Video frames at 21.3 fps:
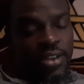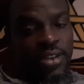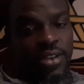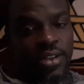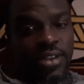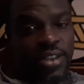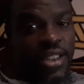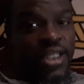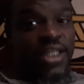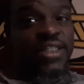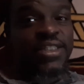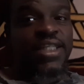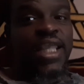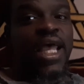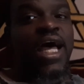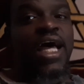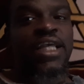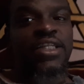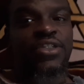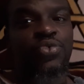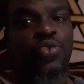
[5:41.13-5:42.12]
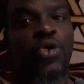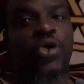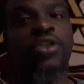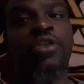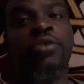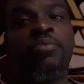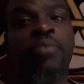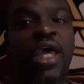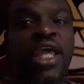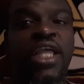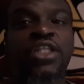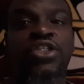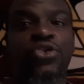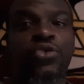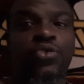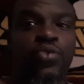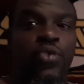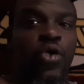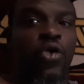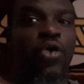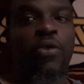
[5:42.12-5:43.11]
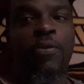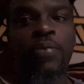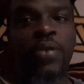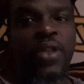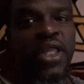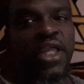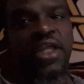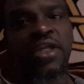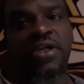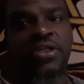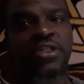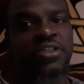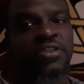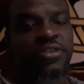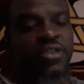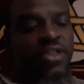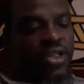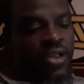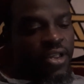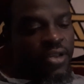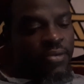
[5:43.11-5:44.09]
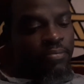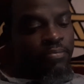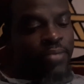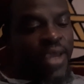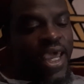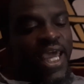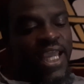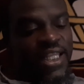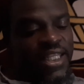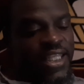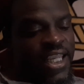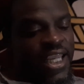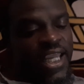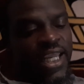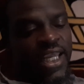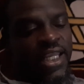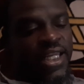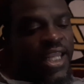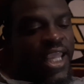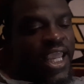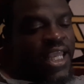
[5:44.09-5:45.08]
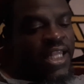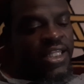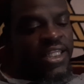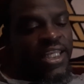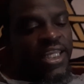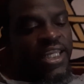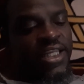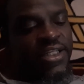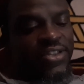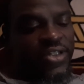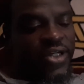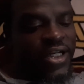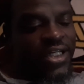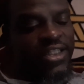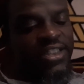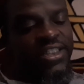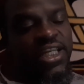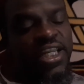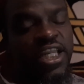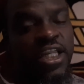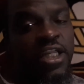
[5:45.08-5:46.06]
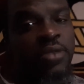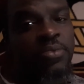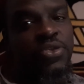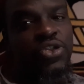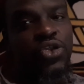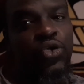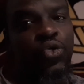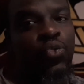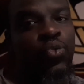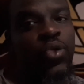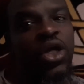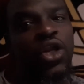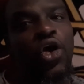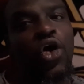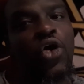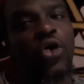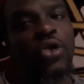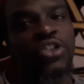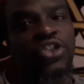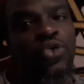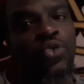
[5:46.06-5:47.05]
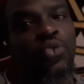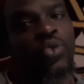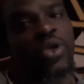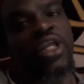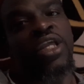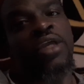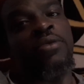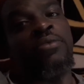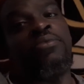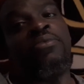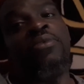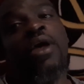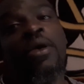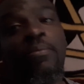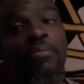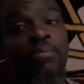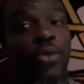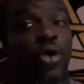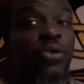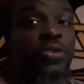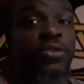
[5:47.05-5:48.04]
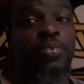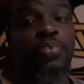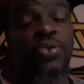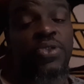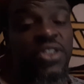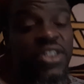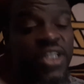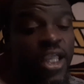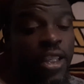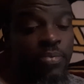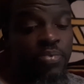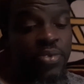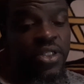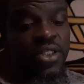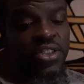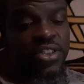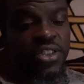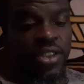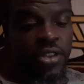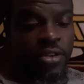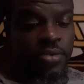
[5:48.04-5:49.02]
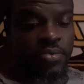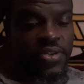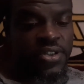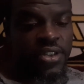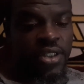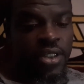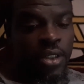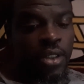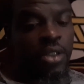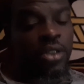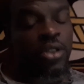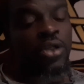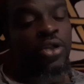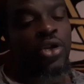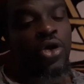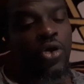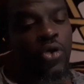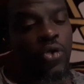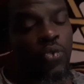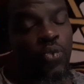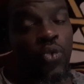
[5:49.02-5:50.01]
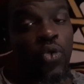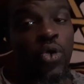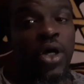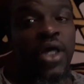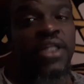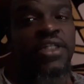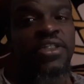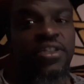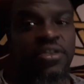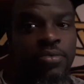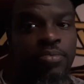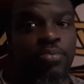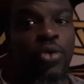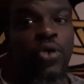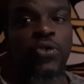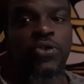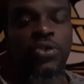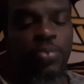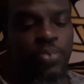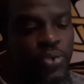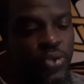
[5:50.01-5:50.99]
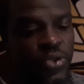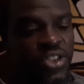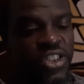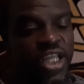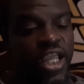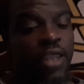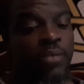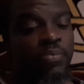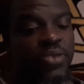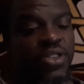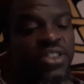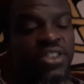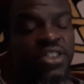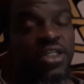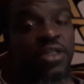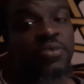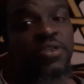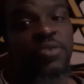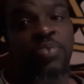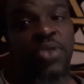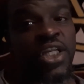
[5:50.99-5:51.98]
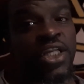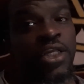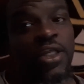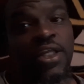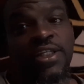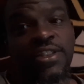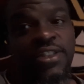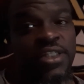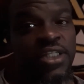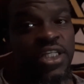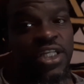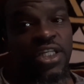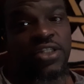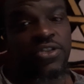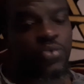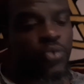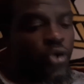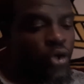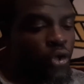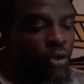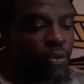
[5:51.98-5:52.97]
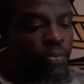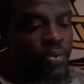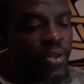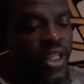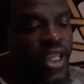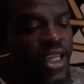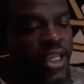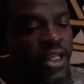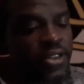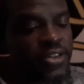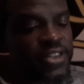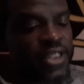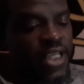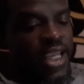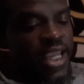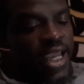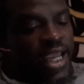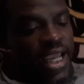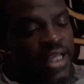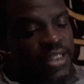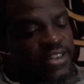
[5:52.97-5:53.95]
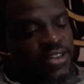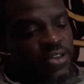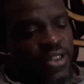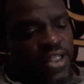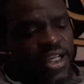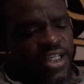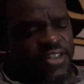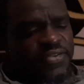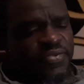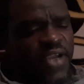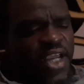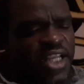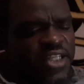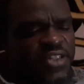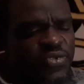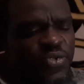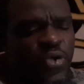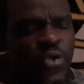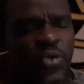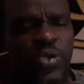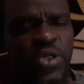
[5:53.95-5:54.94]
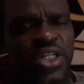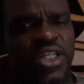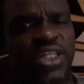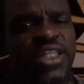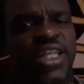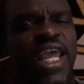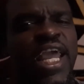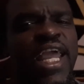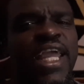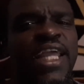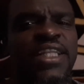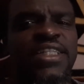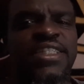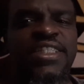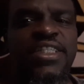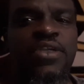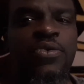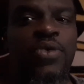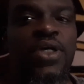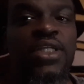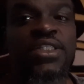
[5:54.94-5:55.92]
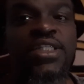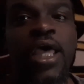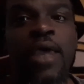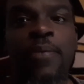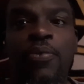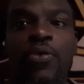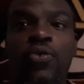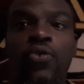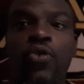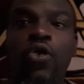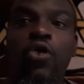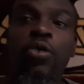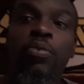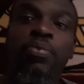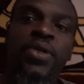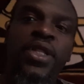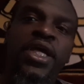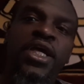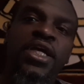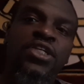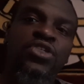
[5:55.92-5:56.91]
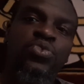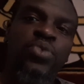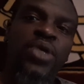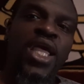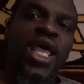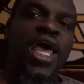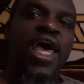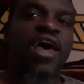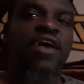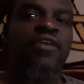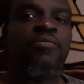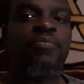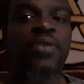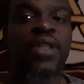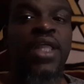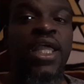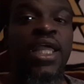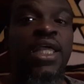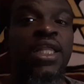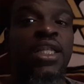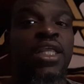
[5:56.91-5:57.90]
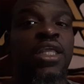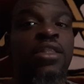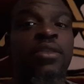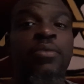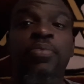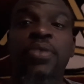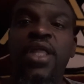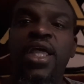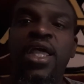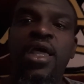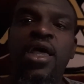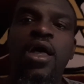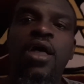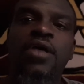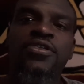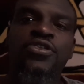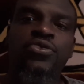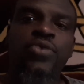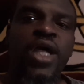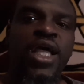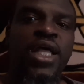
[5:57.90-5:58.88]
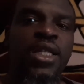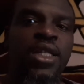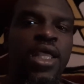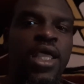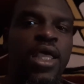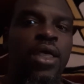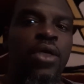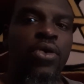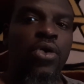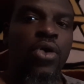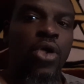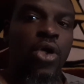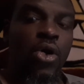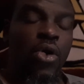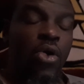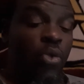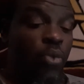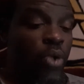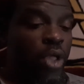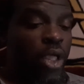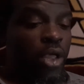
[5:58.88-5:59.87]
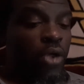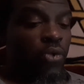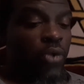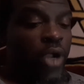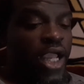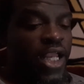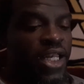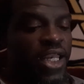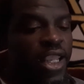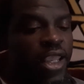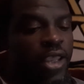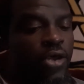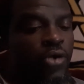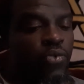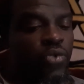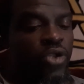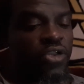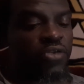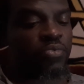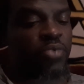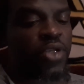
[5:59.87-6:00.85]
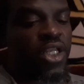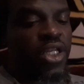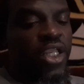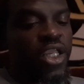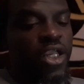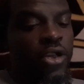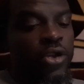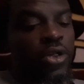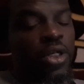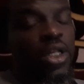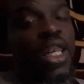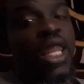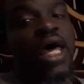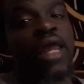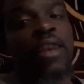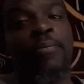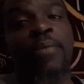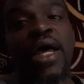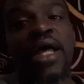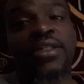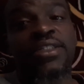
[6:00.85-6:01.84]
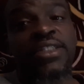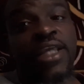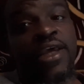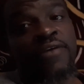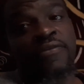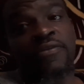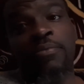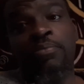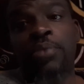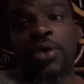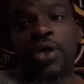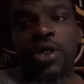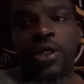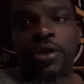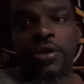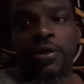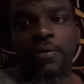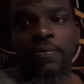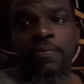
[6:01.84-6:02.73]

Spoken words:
these guys were the major role players back then, and these are the teams who went on to win multiple championships. Won to multiple championships because of these role players. And so let's fast forward today and see what type of role players we have playing in the playoffs right now. Well, right now we've been hearing a lot about Devin Booker.